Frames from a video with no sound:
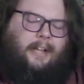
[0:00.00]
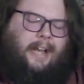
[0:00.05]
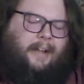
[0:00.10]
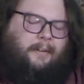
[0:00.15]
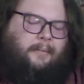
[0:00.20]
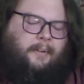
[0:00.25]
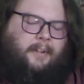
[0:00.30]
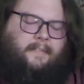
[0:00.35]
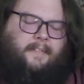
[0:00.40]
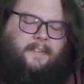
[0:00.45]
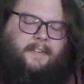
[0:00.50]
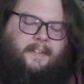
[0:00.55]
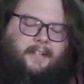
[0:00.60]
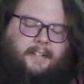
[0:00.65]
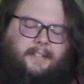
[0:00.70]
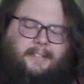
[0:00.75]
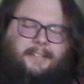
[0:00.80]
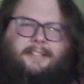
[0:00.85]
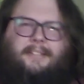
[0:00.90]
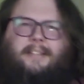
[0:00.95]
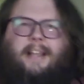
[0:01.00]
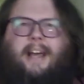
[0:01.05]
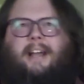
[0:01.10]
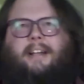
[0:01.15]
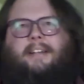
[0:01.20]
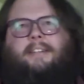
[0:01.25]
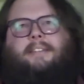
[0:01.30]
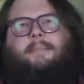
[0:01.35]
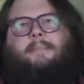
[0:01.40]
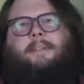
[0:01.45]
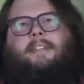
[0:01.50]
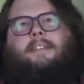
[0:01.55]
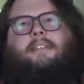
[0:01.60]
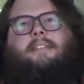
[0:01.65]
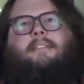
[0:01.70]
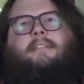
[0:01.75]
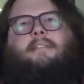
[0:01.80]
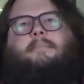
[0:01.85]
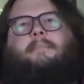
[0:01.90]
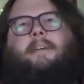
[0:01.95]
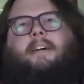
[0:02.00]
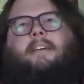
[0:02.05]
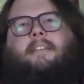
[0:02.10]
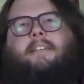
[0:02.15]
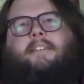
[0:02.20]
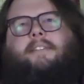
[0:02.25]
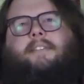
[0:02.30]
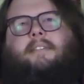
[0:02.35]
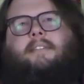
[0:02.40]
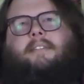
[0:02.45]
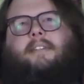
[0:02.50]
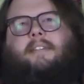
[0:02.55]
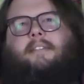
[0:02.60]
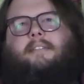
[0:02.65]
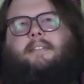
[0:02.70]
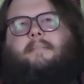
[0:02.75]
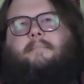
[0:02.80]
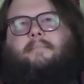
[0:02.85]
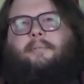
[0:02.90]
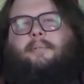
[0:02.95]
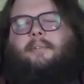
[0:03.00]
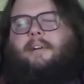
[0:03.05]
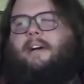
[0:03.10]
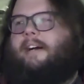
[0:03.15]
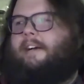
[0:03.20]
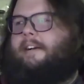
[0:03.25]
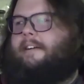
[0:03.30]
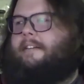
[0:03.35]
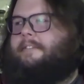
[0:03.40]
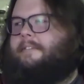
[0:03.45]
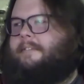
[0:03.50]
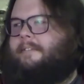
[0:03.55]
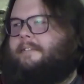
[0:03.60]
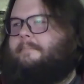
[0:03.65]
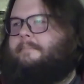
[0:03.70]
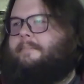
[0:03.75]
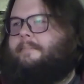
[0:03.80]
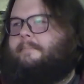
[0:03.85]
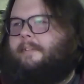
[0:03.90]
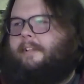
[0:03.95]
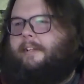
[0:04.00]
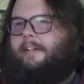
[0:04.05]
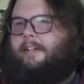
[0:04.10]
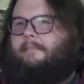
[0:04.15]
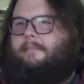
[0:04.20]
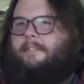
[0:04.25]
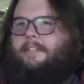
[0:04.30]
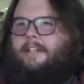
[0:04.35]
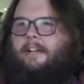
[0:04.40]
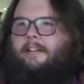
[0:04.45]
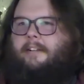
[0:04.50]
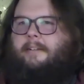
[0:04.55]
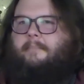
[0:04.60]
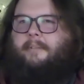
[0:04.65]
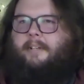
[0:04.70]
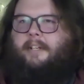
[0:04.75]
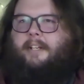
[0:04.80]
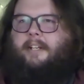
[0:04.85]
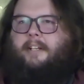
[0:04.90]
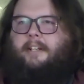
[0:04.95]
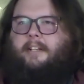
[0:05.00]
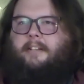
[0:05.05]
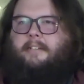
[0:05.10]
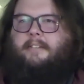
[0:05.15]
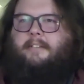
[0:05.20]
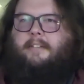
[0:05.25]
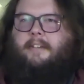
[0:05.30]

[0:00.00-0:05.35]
I don't even think it's that because I mean this smell has existed prior to like deli paninis.